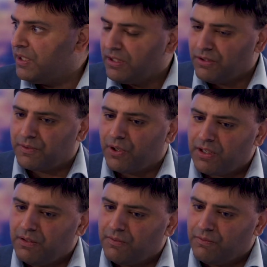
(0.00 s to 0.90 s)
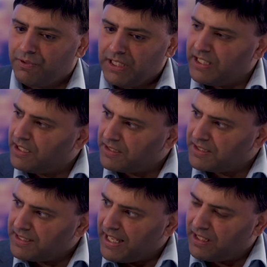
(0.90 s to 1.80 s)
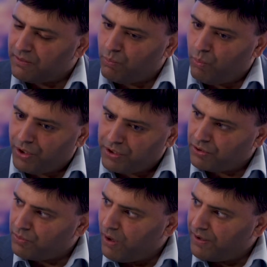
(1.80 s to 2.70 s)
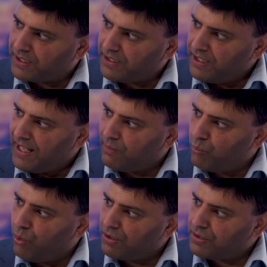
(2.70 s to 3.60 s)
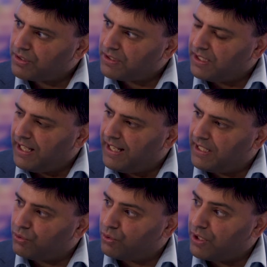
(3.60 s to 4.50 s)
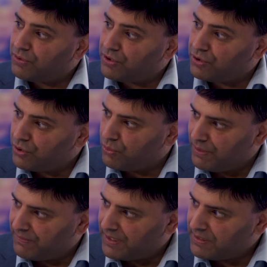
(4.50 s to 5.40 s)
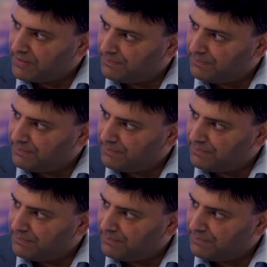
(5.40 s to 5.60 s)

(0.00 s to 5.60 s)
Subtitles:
you've got to really understand what you're acquiring and what you're going to do with it.